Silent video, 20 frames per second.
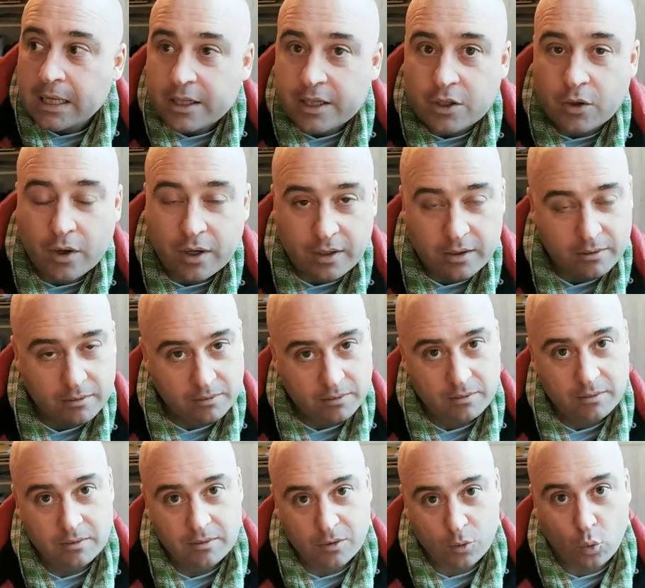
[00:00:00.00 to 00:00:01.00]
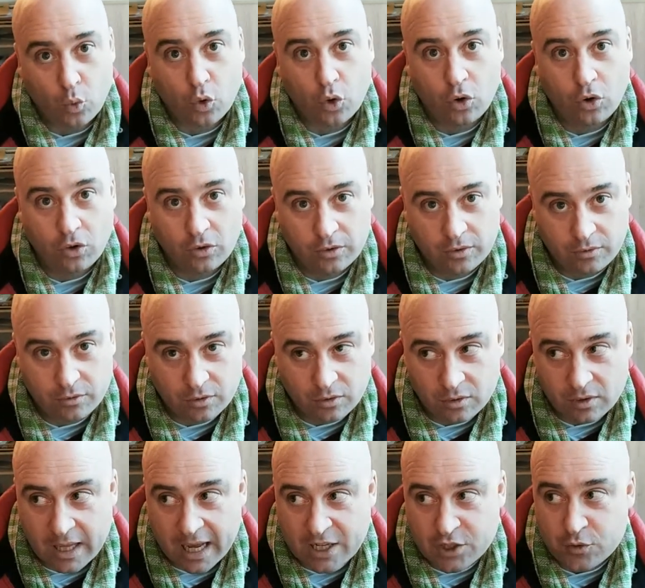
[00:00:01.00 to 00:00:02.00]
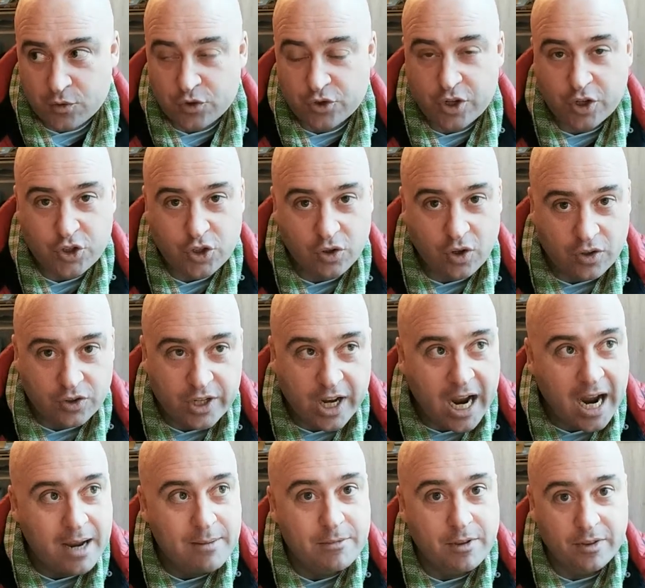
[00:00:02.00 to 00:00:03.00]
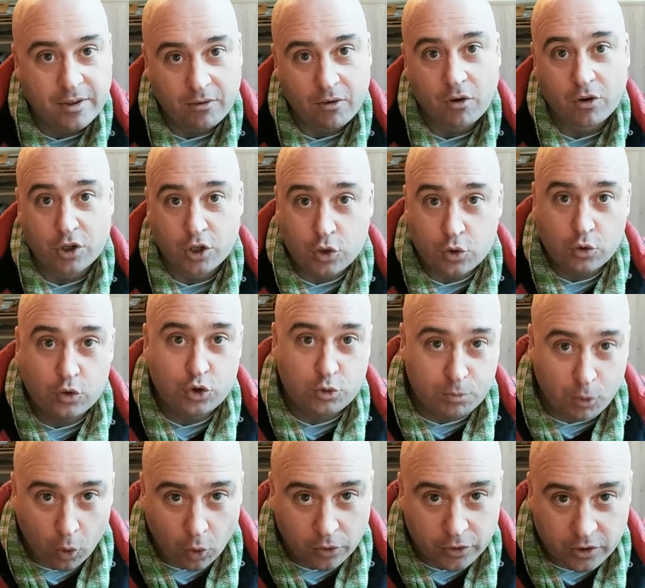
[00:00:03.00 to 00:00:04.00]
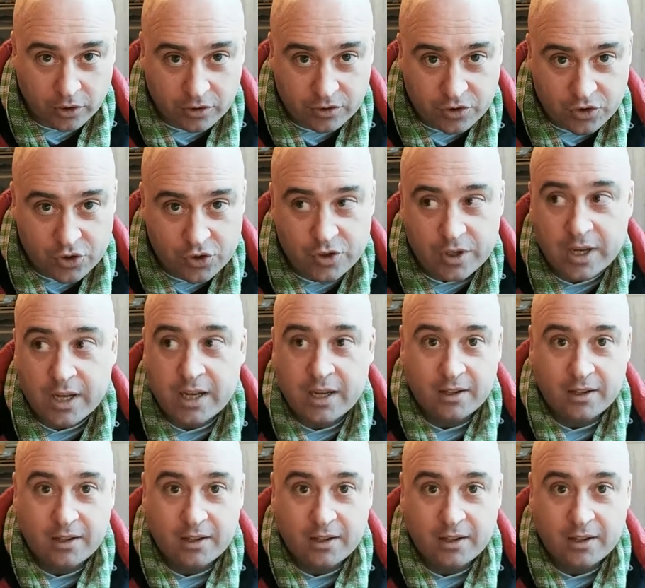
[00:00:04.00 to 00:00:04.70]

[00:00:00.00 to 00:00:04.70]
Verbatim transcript: You know, like the world lasts for such a long time that there are huge boulders